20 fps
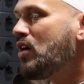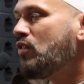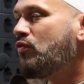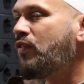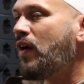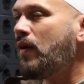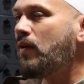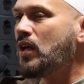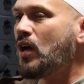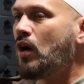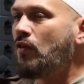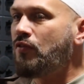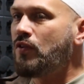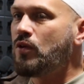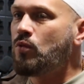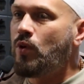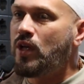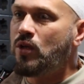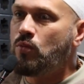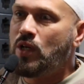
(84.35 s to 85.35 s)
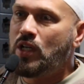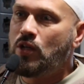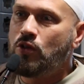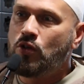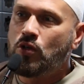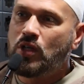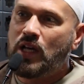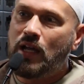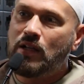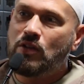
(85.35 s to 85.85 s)
Very often when we
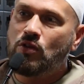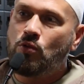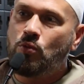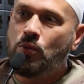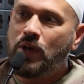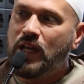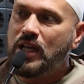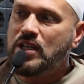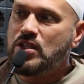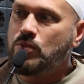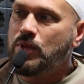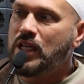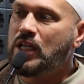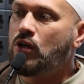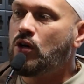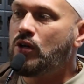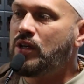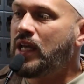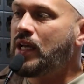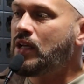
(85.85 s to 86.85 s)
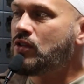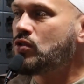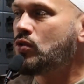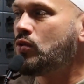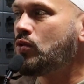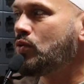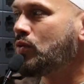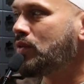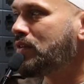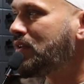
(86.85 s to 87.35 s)
look at the ways we connect
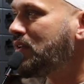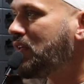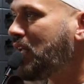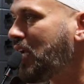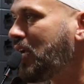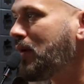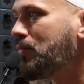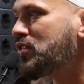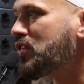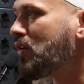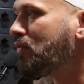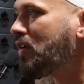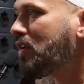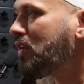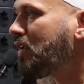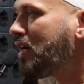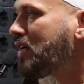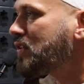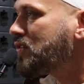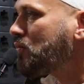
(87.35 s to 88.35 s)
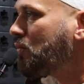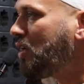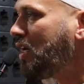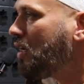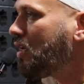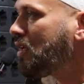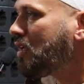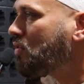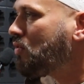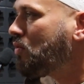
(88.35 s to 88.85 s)
to the names of Allah
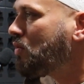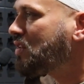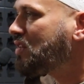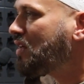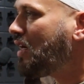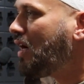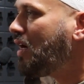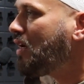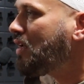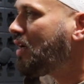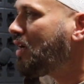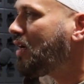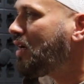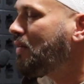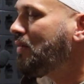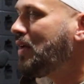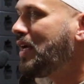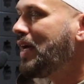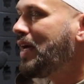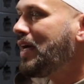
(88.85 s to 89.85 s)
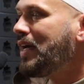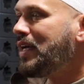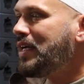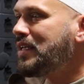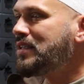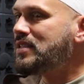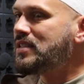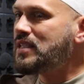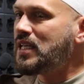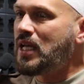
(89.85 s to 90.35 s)
subhanahu wa ta'ala,
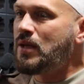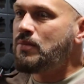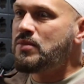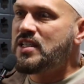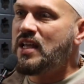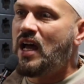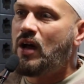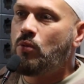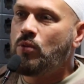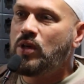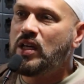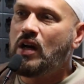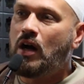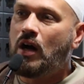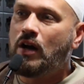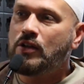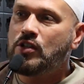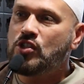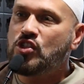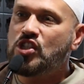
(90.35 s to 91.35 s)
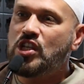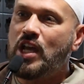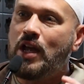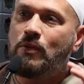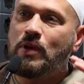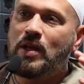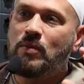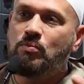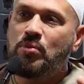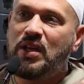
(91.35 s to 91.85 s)
it seems that we are
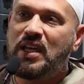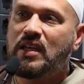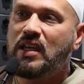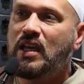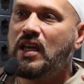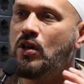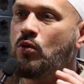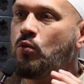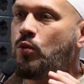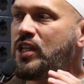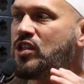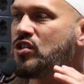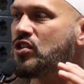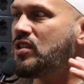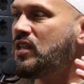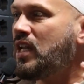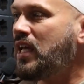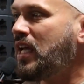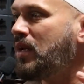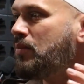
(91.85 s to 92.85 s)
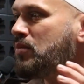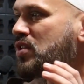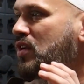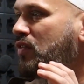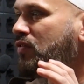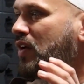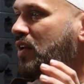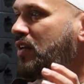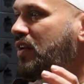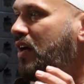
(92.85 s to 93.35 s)
cherry picking which names
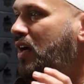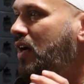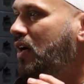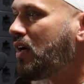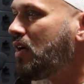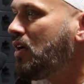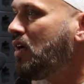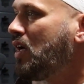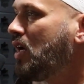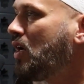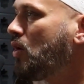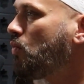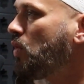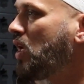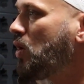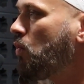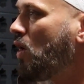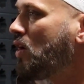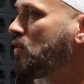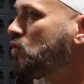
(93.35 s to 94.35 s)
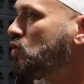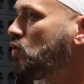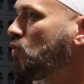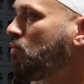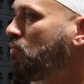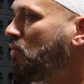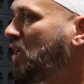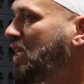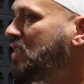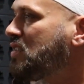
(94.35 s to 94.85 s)
of Allah we want to
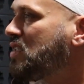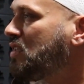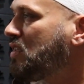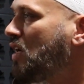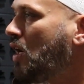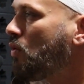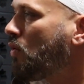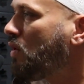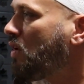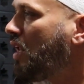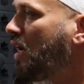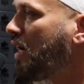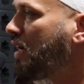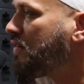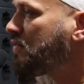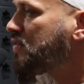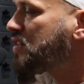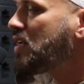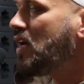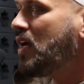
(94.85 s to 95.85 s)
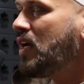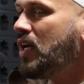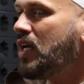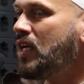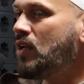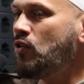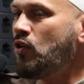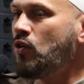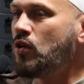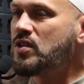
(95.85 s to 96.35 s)
meet in our lives.
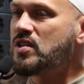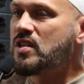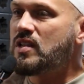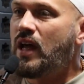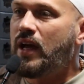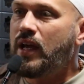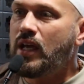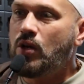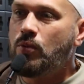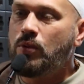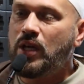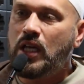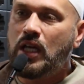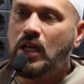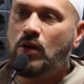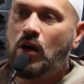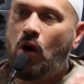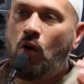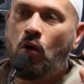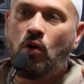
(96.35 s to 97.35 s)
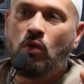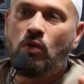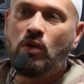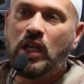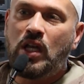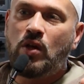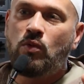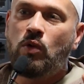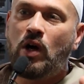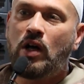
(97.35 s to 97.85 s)
It looks like we
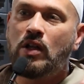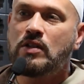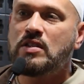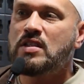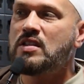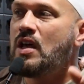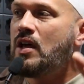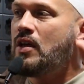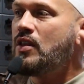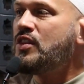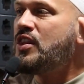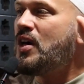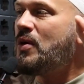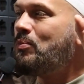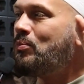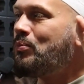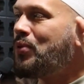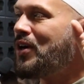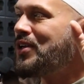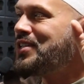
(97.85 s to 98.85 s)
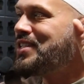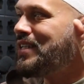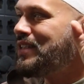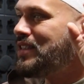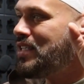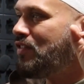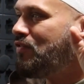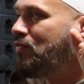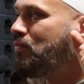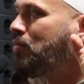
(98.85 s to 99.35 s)
only want the
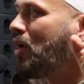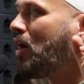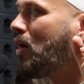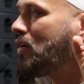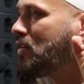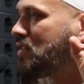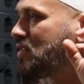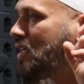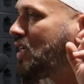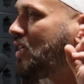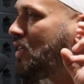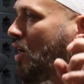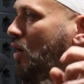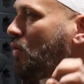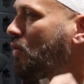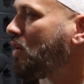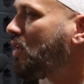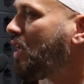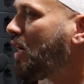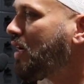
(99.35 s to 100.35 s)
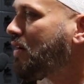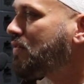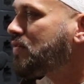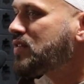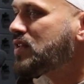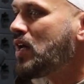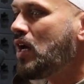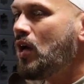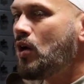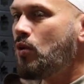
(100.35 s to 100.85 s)
positive part in our
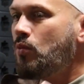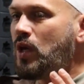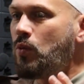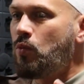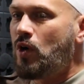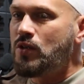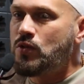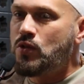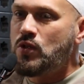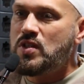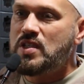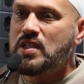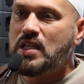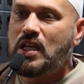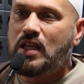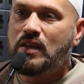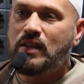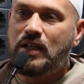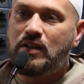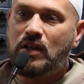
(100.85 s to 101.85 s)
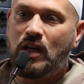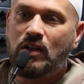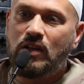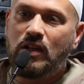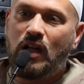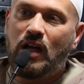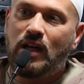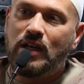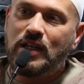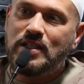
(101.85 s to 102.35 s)
lives. We want to see that
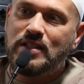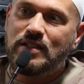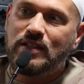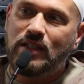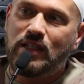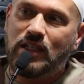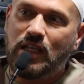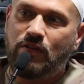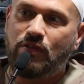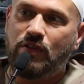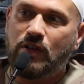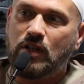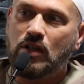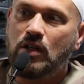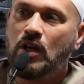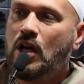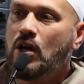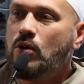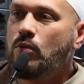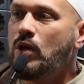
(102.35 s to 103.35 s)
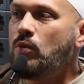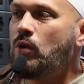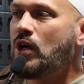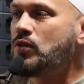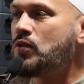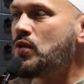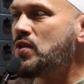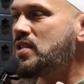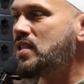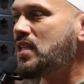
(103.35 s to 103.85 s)
Allah is the giver. We
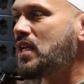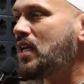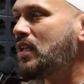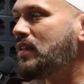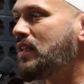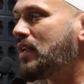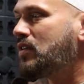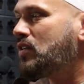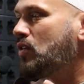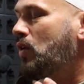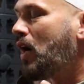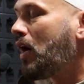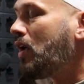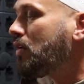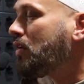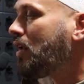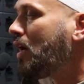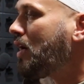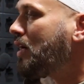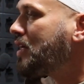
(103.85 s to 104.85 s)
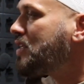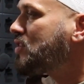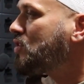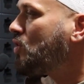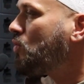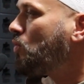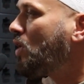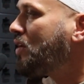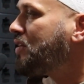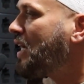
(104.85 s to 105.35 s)
want to see that Allah is
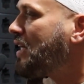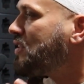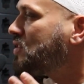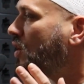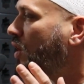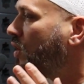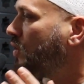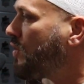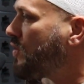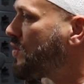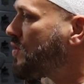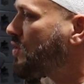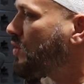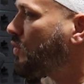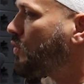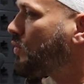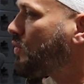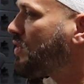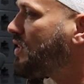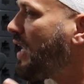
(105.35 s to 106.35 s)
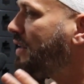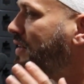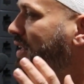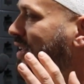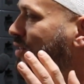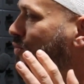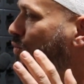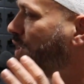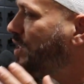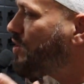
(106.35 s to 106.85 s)
the one that honors you,
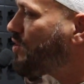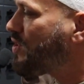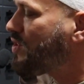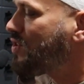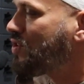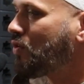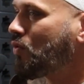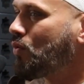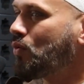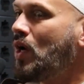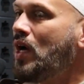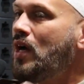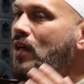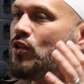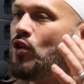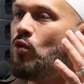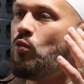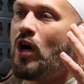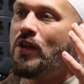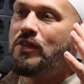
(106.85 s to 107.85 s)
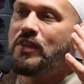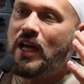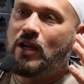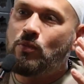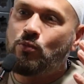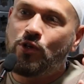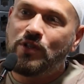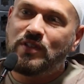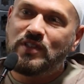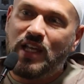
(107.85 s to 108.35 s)
that enriches you, the one
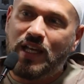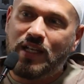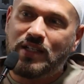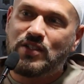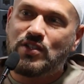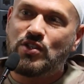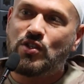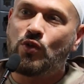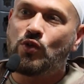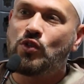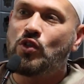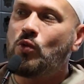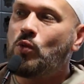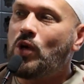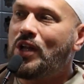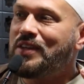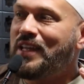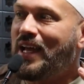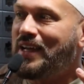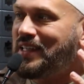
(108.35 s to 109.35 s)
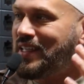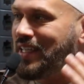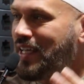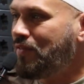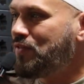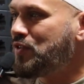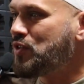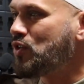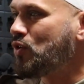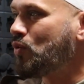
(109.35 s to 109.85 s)
that protects you, the one that
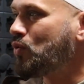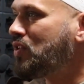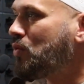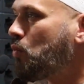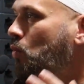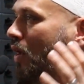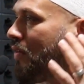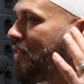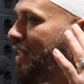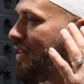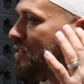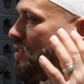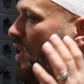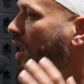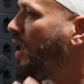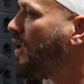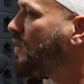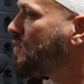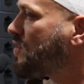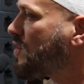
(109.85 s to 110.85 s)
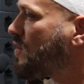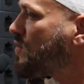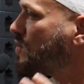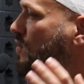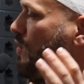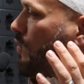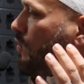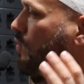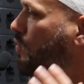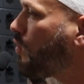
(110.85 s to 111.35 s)
gives you, the one that
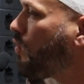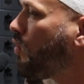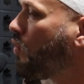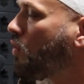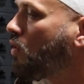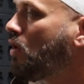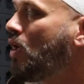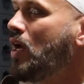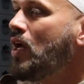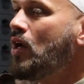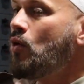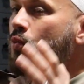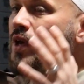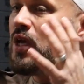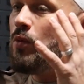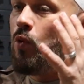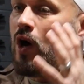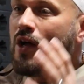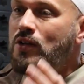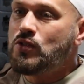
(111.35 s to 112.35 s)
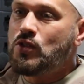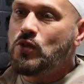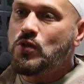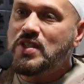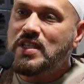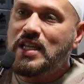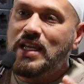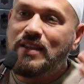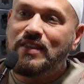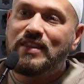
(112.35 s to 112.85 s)
answers your call. We want to
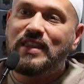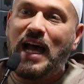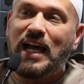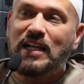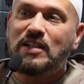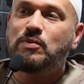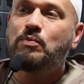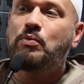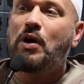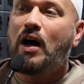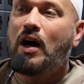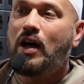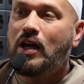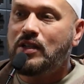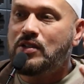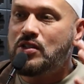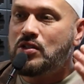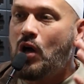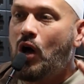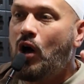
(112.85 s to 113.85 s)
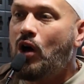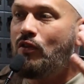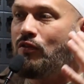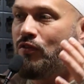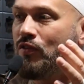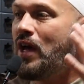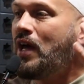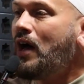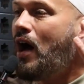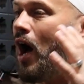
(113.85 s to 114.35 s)
see that part
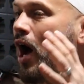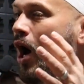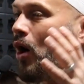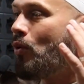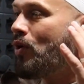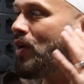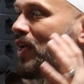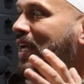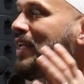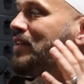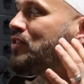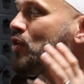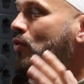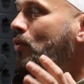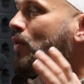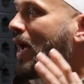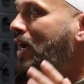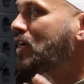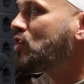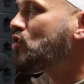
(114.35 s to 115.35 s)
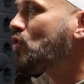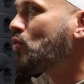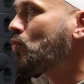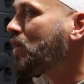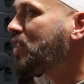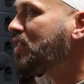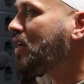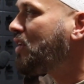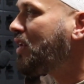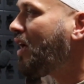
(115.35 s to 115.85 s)
of our
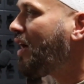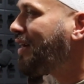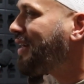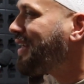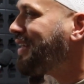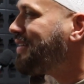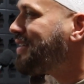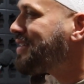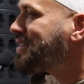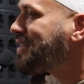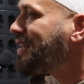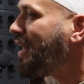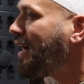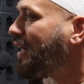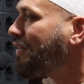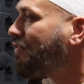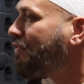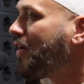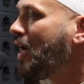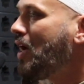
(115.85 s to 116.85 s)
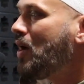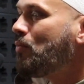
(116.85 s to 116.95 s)
interaction with Allah in this life.